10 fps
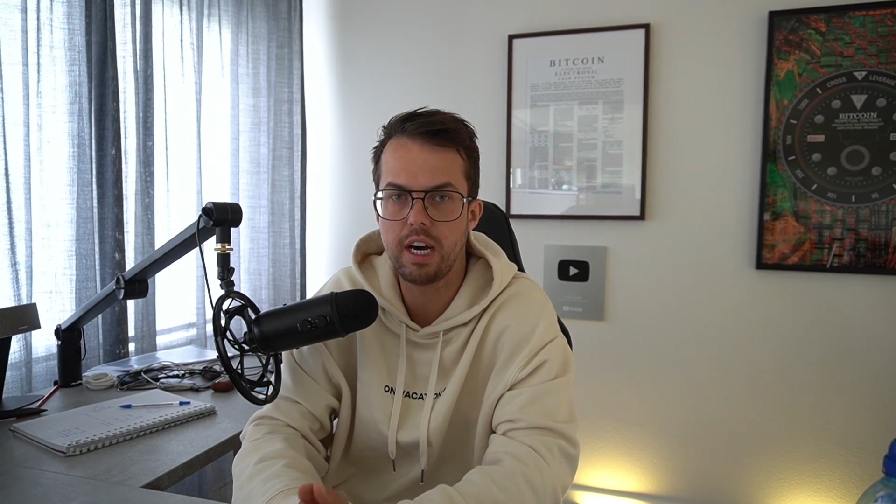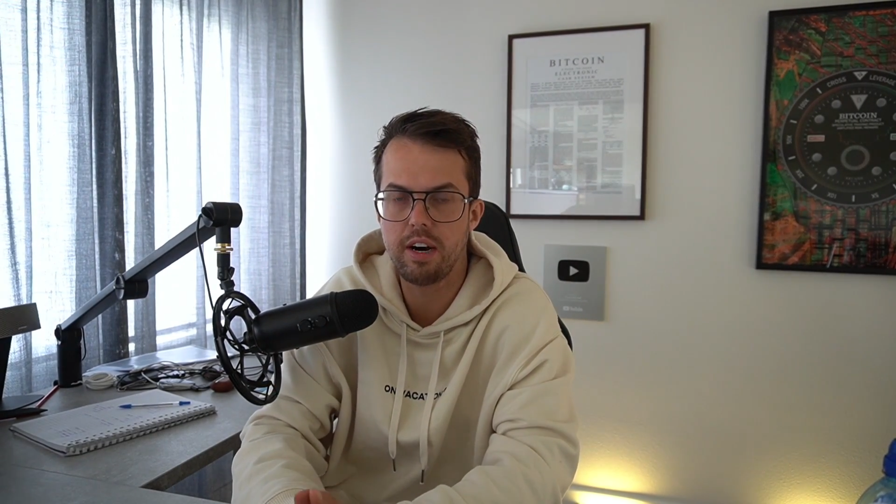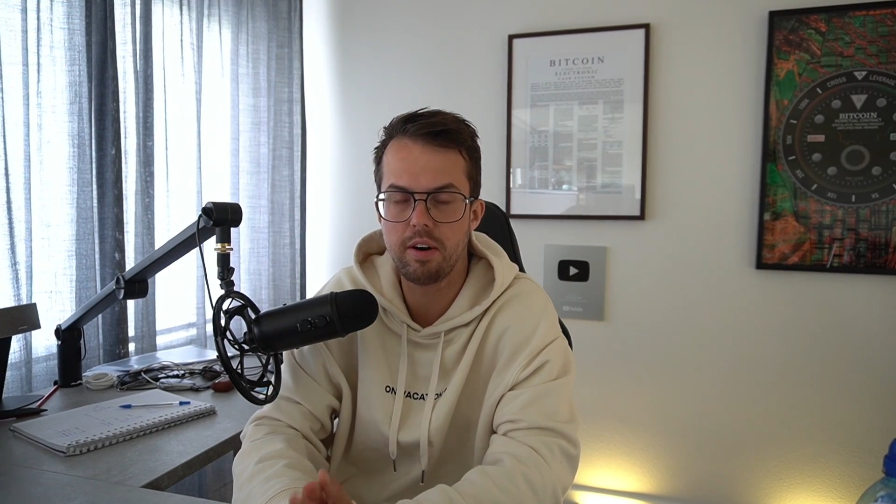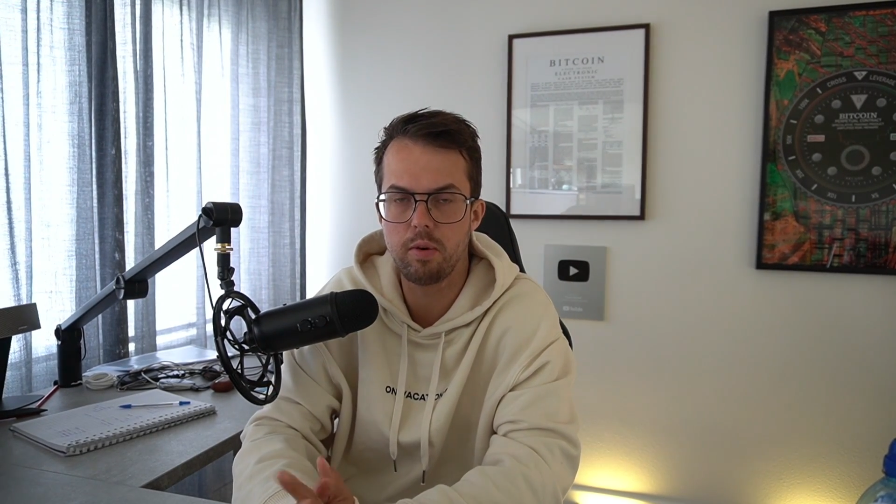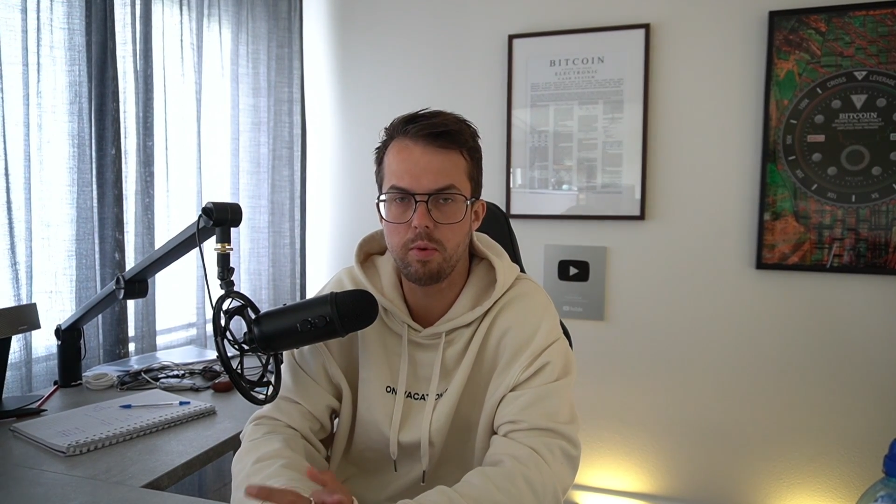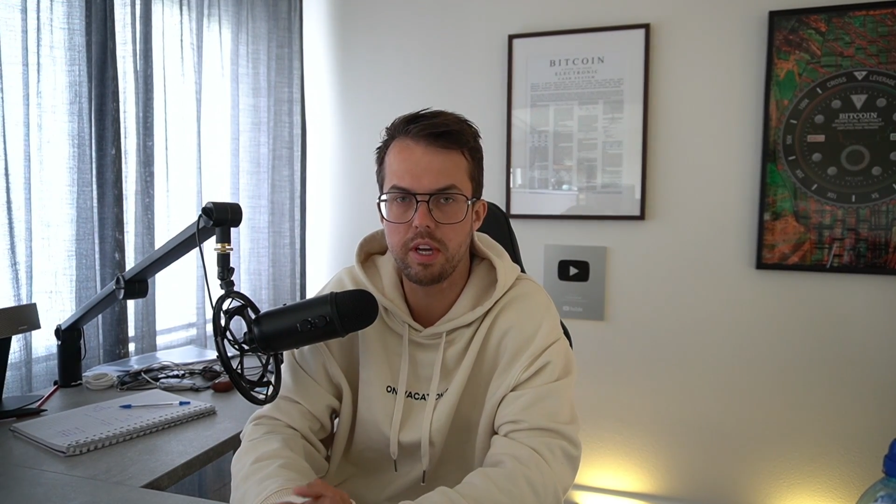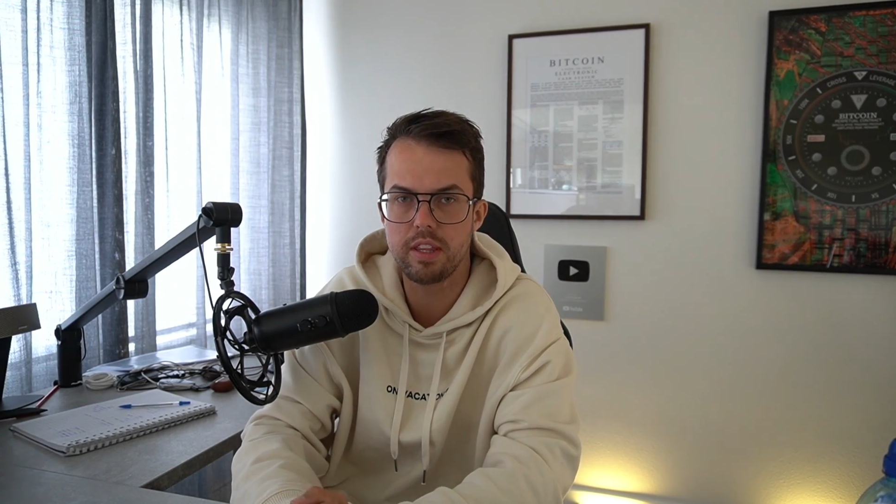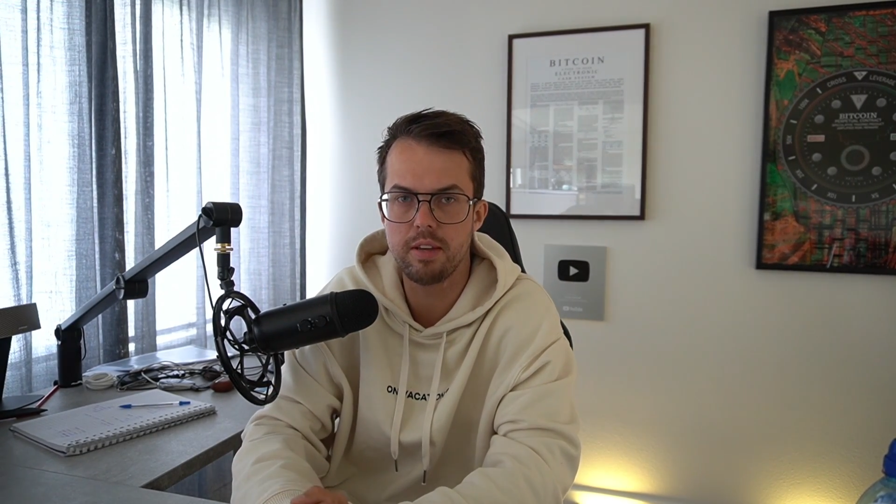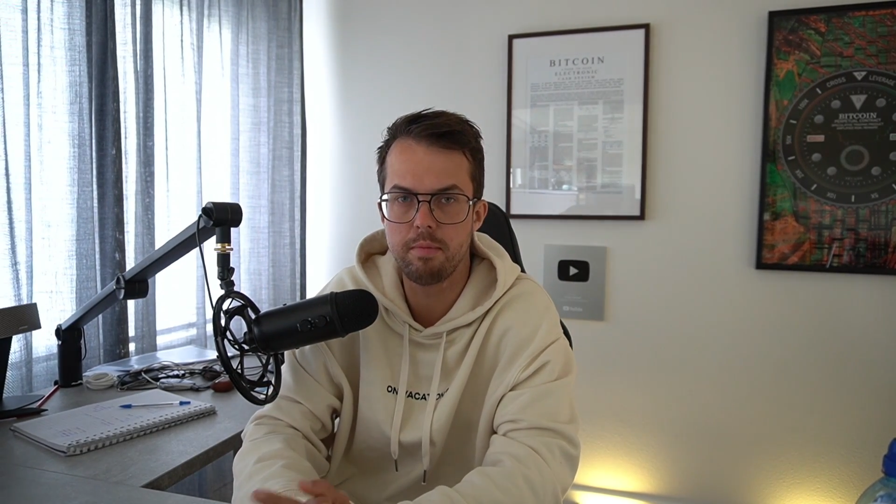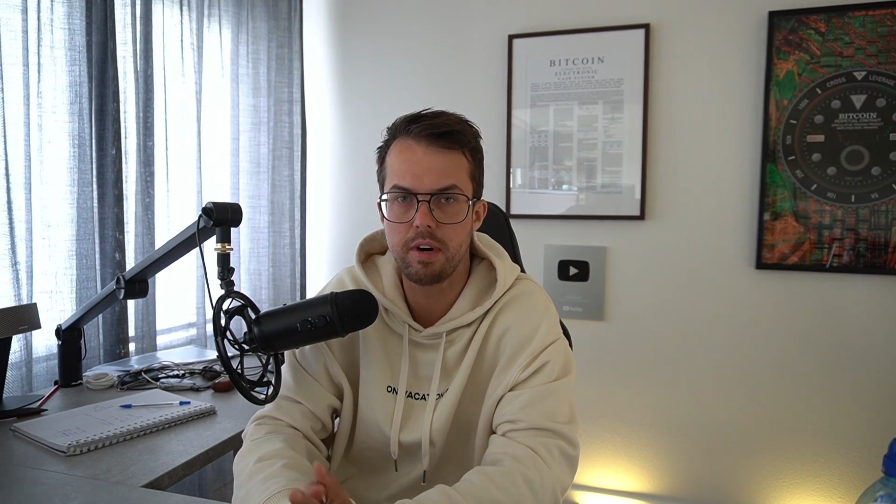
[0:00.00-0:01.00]
out
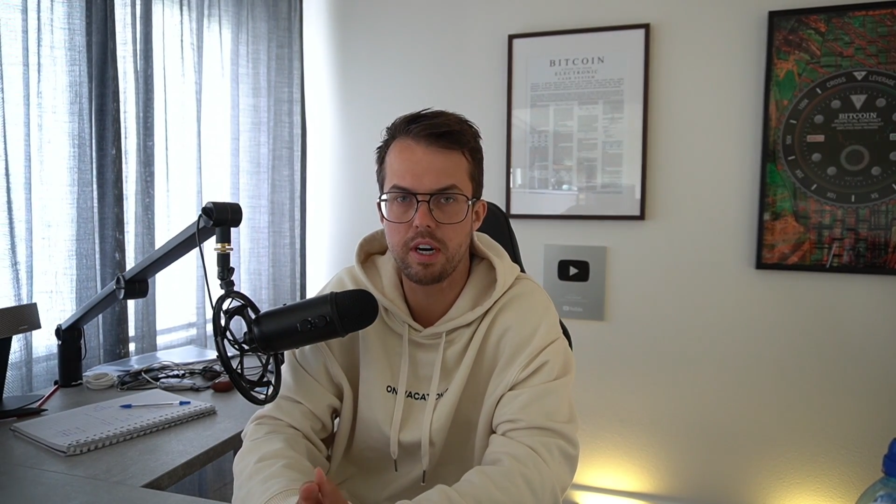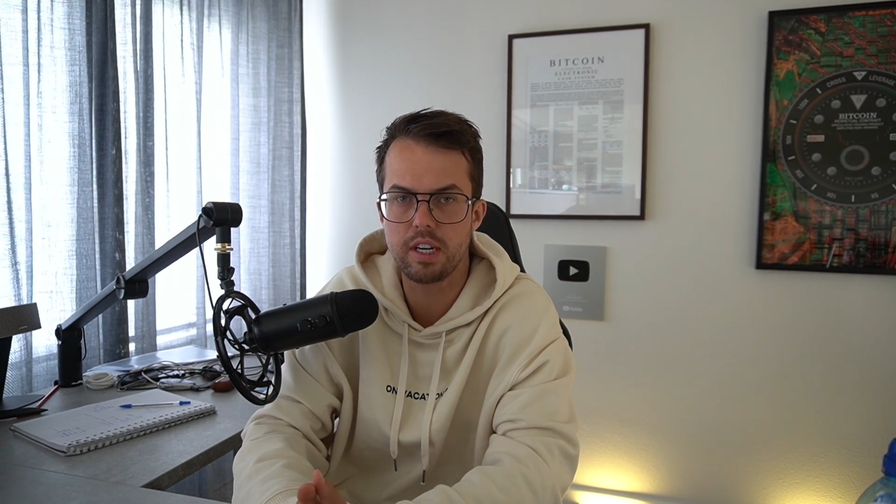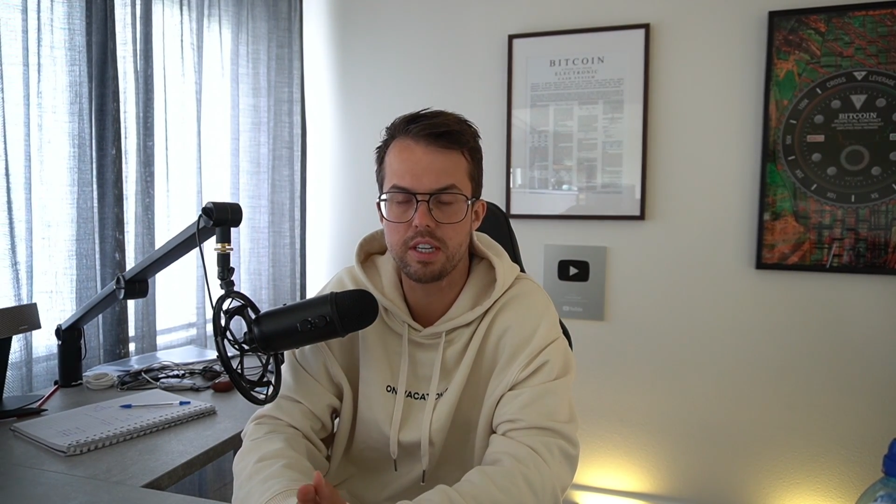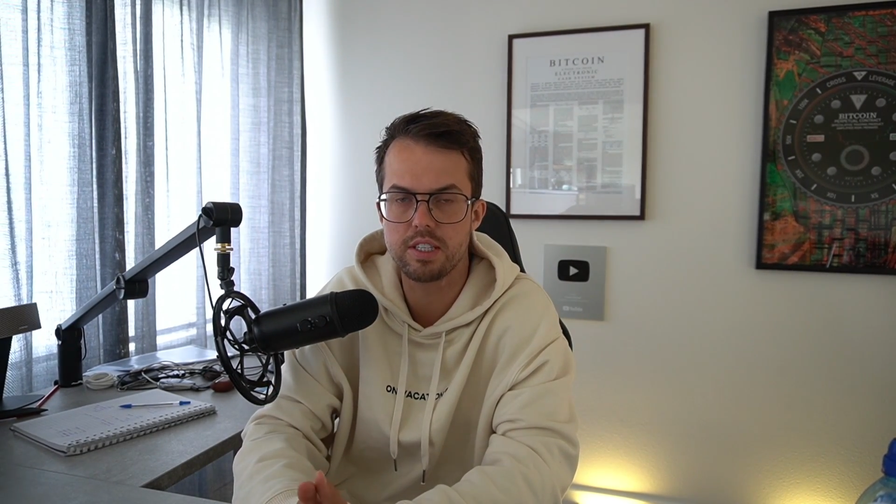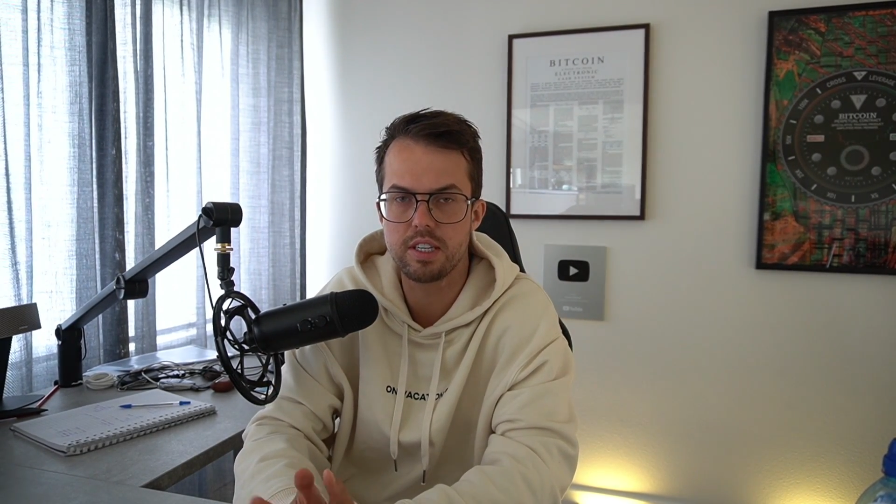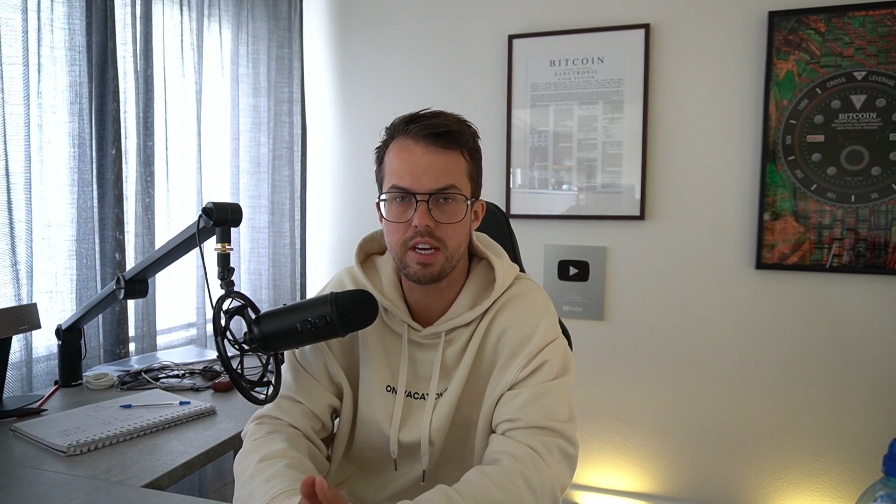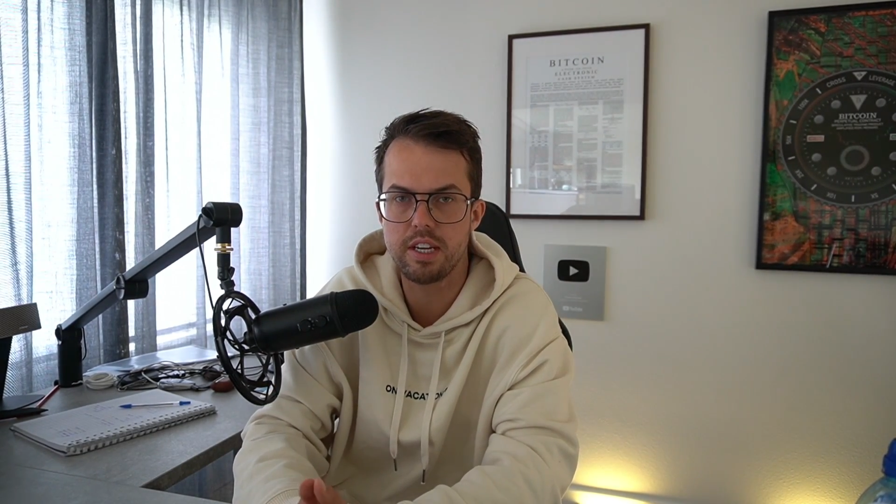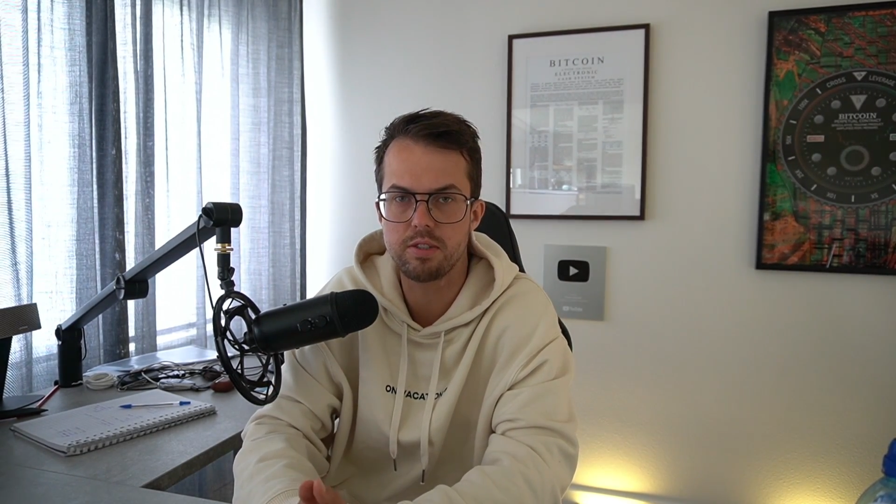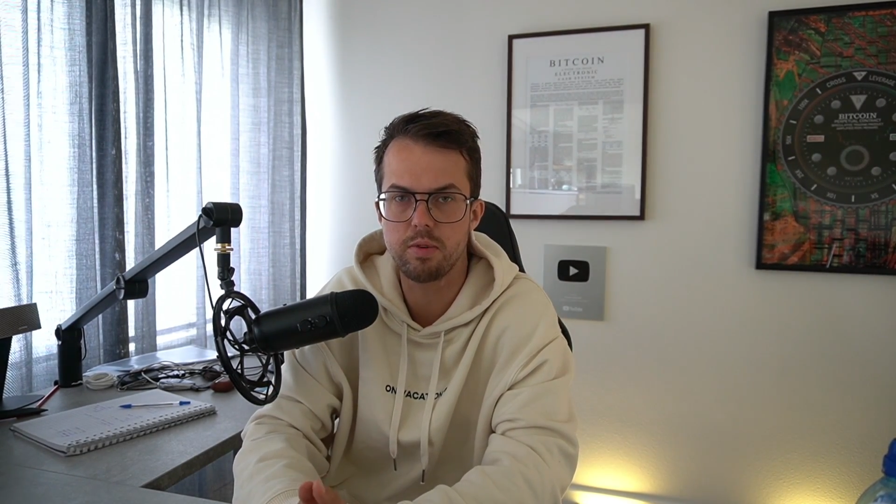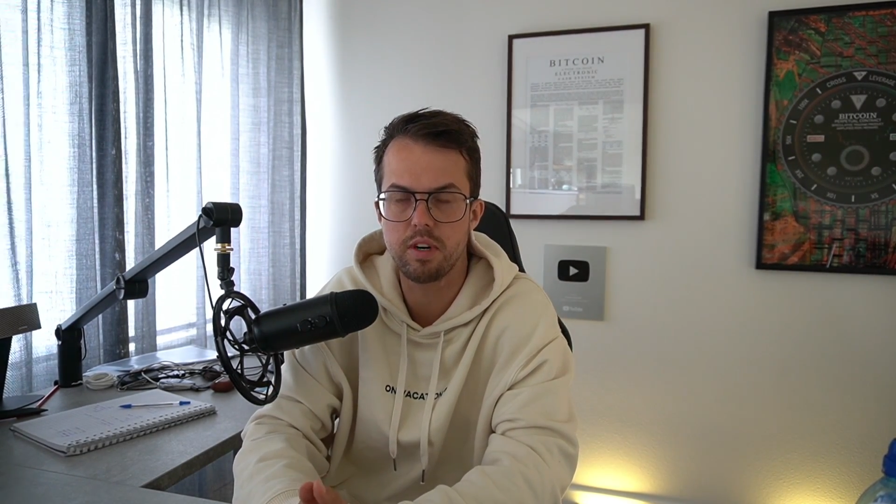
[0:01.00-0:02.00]
with the markets as